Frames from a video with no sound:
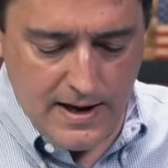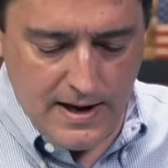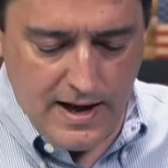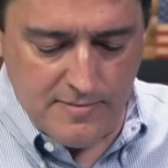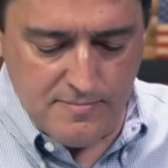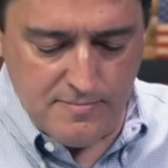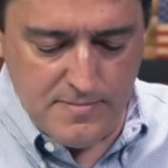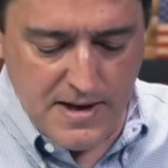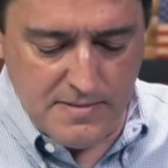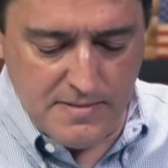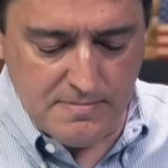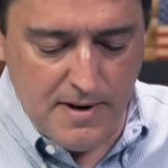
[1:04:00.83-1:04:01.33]

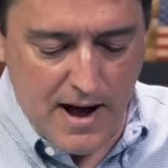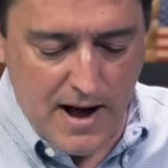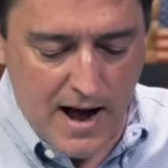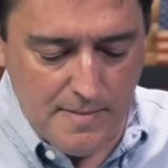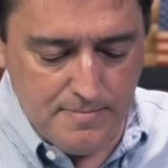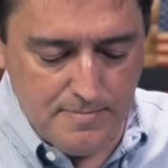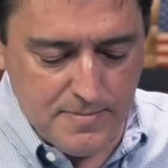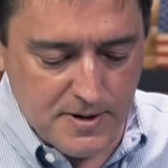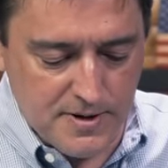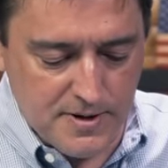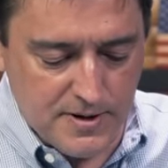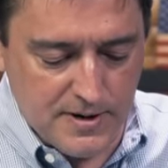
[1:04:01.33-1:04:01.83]
have been
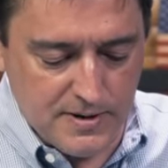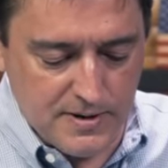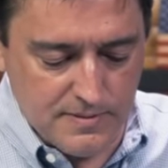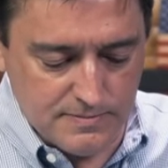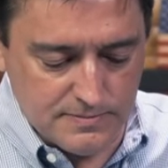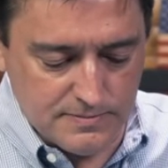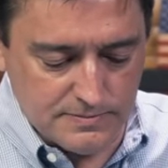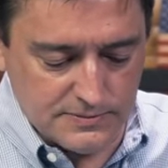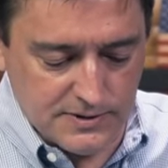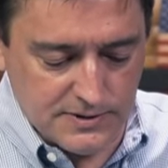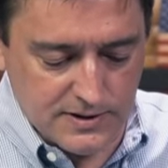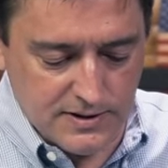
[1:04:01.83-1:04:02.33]
popular
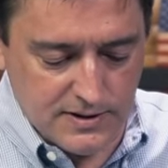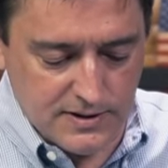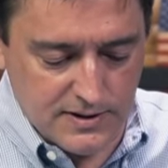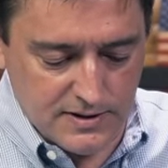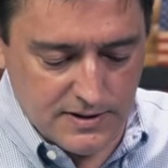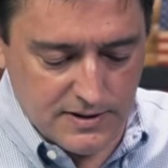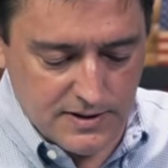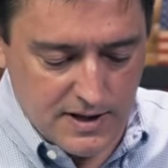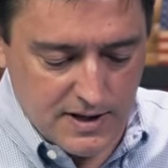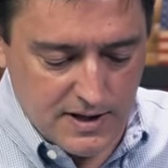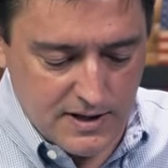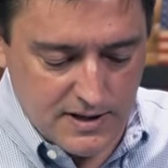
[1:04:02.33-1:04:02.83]

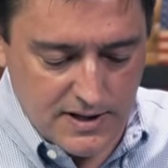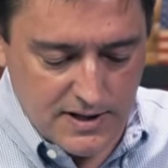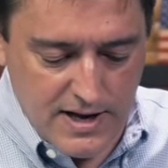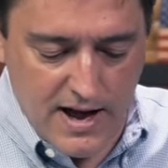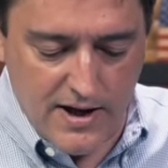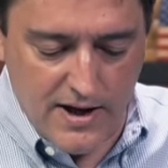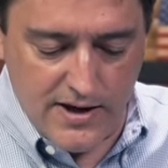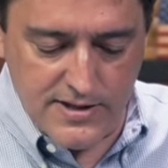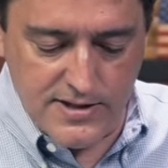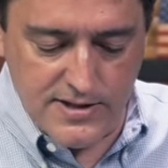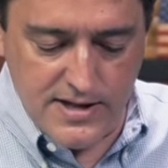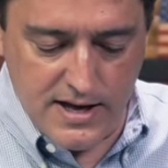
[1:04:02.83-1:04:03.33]

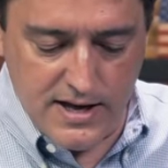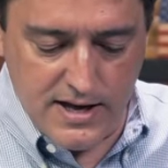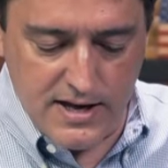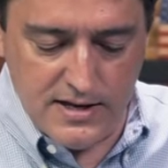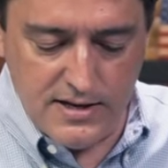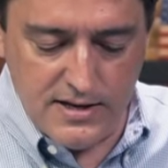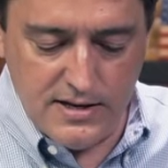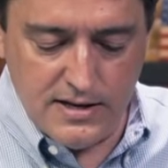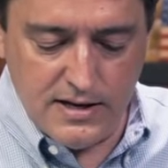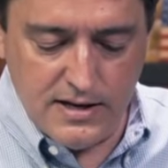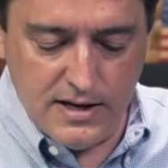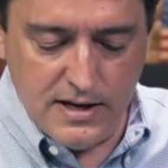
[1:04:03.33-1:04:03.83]
now and
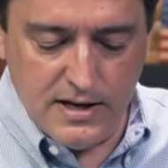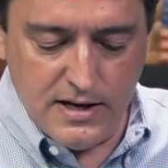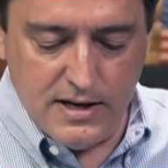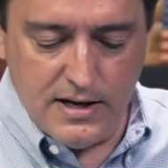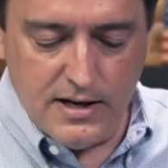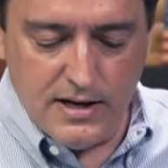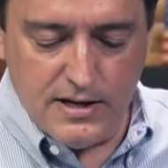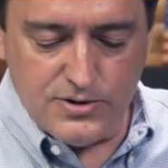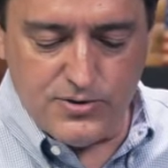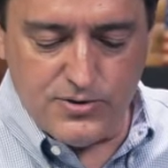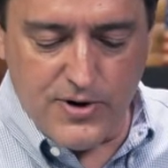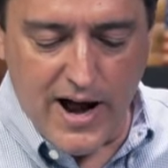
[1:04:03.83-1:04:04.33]
then.
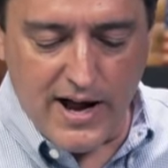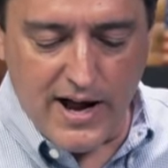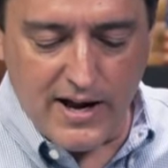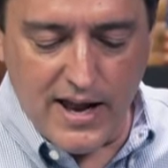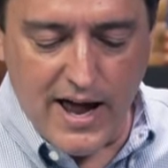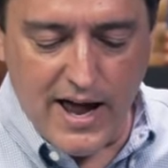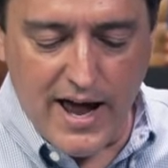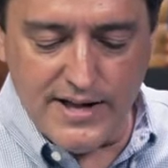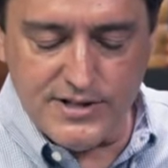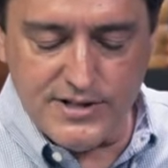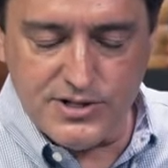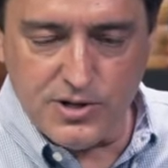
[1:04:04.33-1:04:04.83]
Track
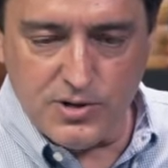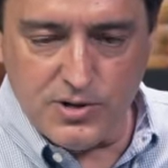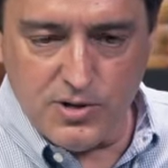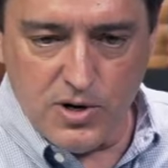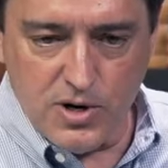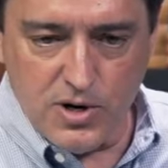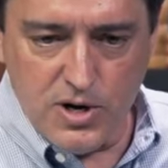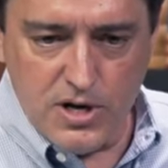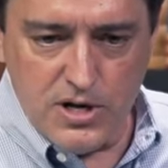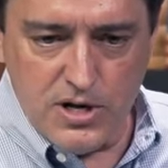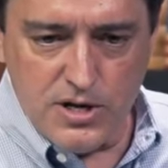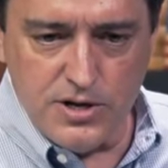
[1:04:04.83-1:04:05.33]
lights
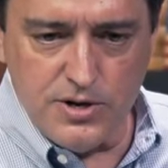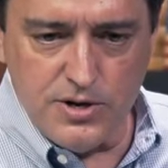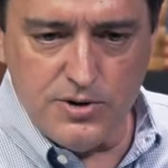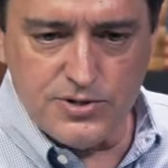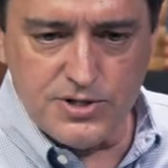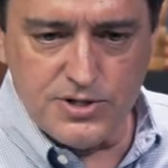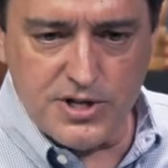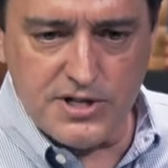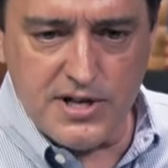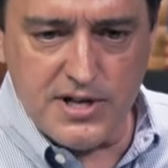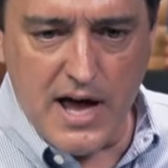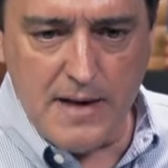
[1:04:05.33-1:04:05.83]

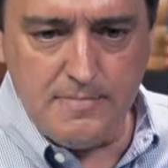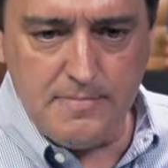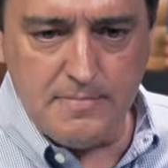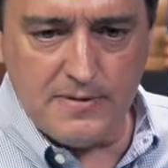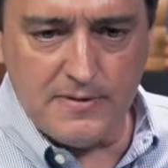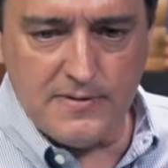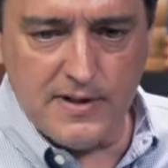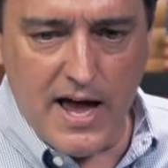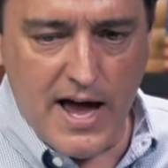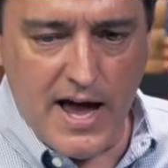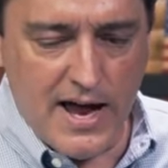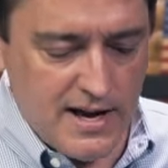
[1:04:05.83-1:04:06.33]
used a type
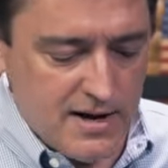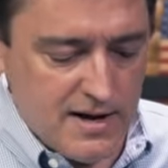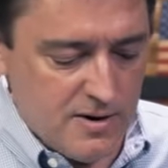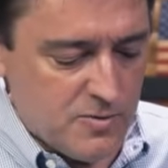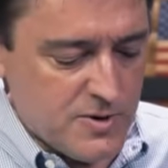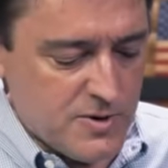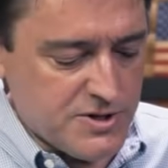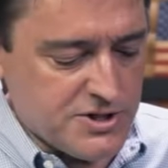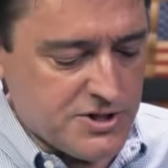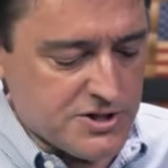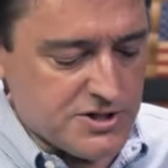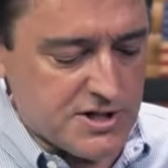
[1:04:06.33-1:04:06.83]
of
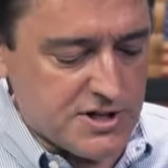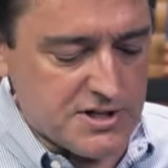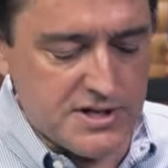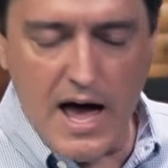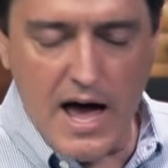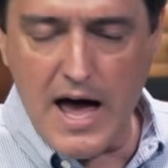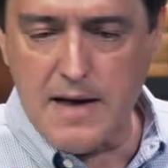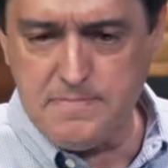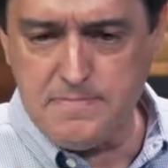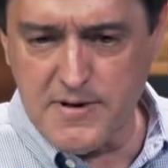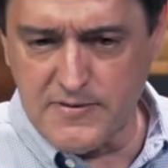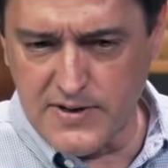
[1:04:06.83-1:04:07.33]
lighting, which is a
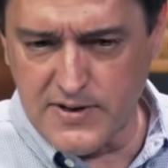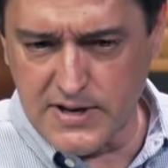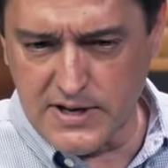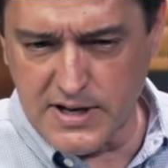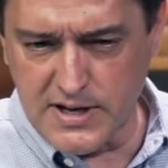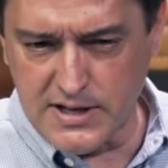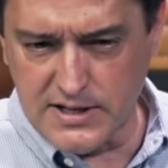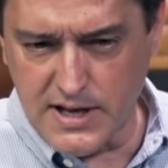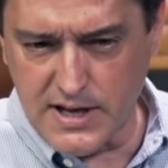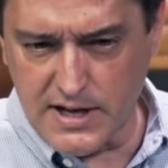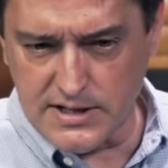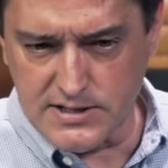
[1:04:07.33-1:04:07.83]
type of
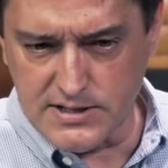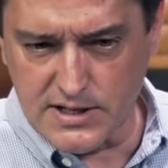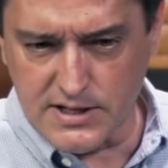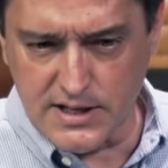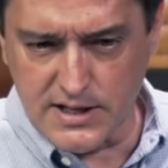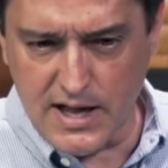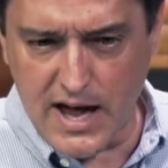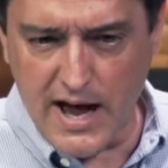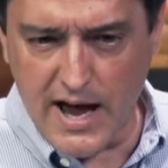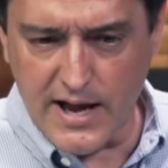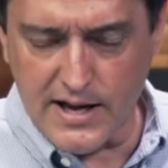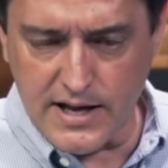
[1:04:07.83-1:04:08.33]
incandescent
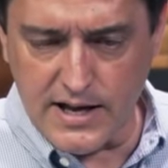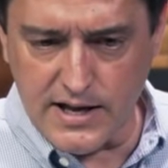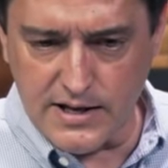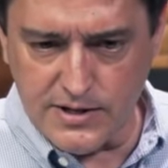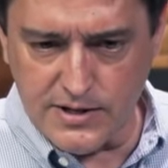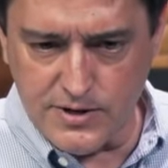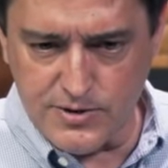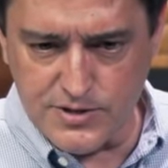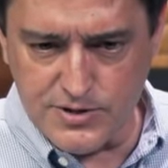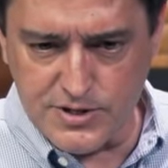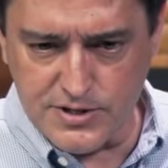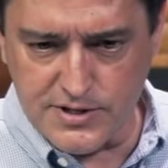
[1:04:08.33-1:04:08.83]
light. It
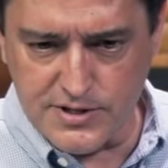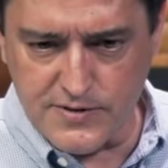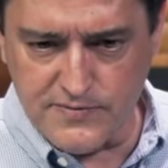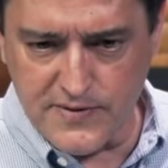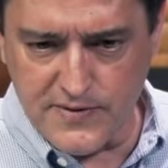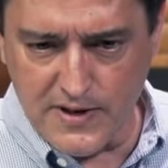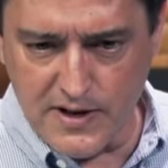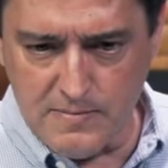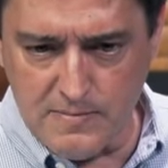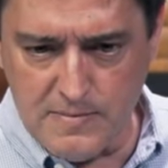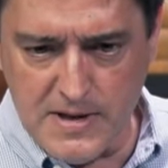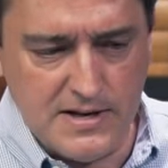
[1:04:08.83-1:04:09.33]
uses a
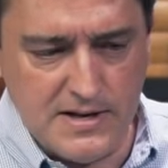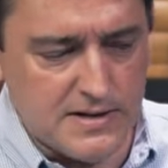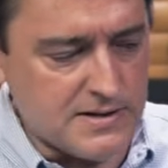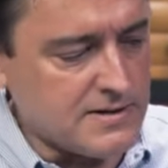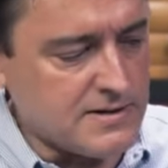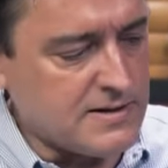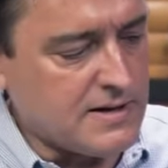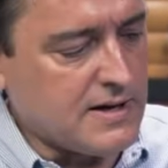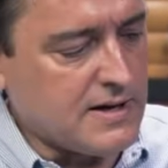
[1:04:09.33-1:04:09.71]
filament